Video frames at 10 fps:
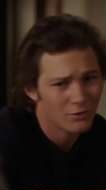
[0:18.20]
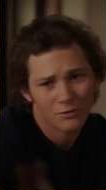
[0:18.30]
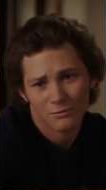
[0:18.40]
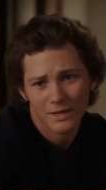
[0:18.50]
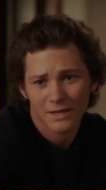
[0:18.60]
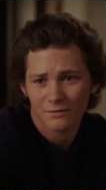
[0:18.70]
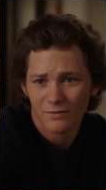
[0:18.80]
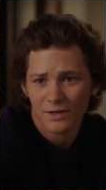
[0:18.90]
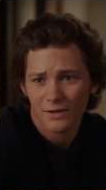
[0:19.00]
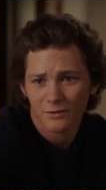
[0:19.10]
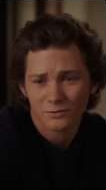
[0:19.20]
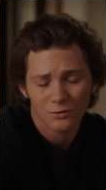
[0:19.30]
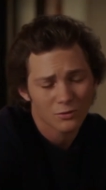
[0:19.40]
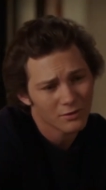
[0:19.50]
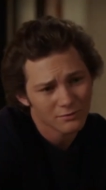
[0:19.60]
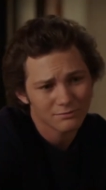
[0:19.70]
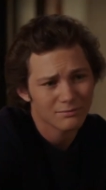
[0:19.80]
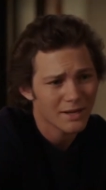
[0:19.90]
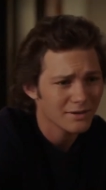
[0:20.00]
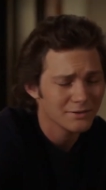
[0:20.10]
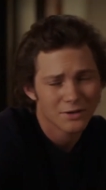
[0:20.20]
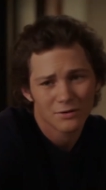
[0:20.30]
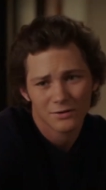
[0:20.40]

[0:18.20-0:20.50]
flirting me at the video store, and Mandy saw